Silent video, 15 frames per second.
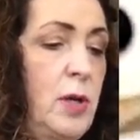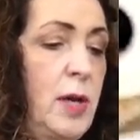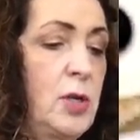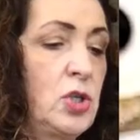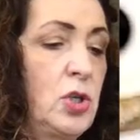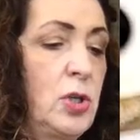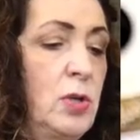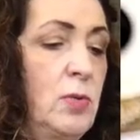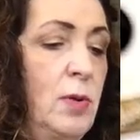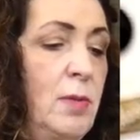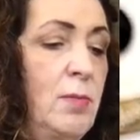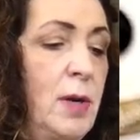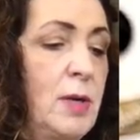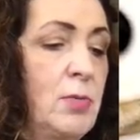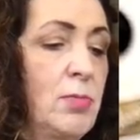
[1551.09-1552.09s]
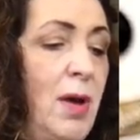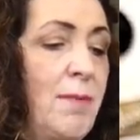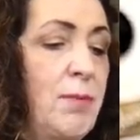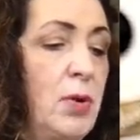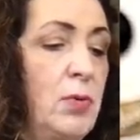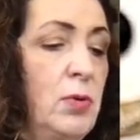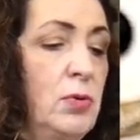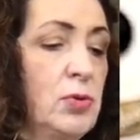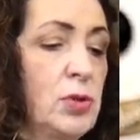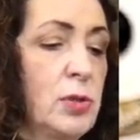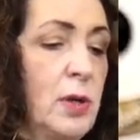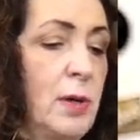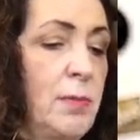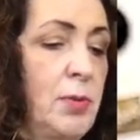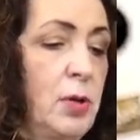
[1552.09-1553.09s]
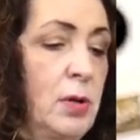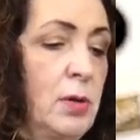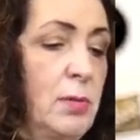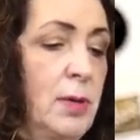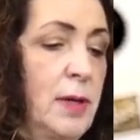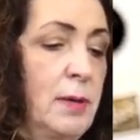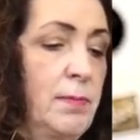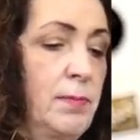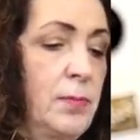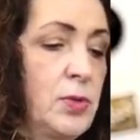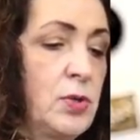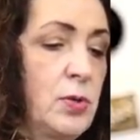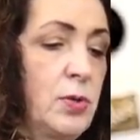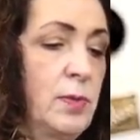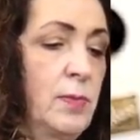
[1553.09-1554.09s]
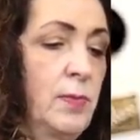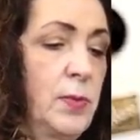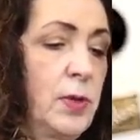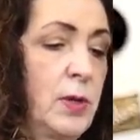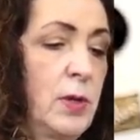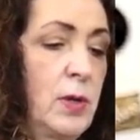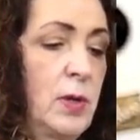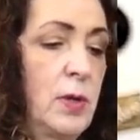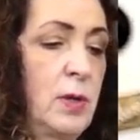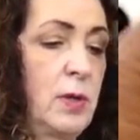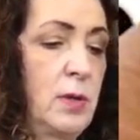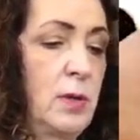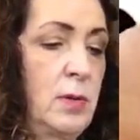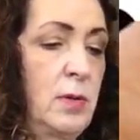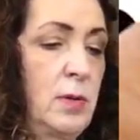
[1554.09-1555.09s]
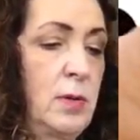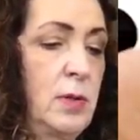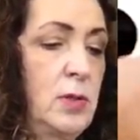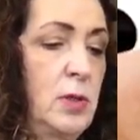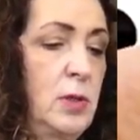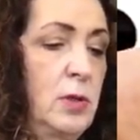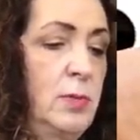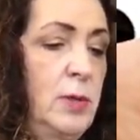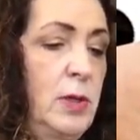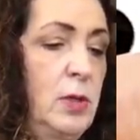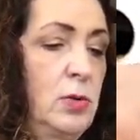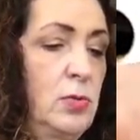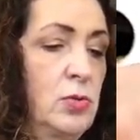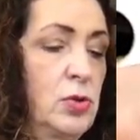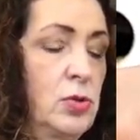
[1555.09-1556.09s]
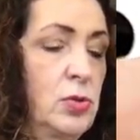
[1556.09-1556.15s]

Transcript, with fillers: actually, you know what? My bow loosened up a little bit. So it's a little bit loose.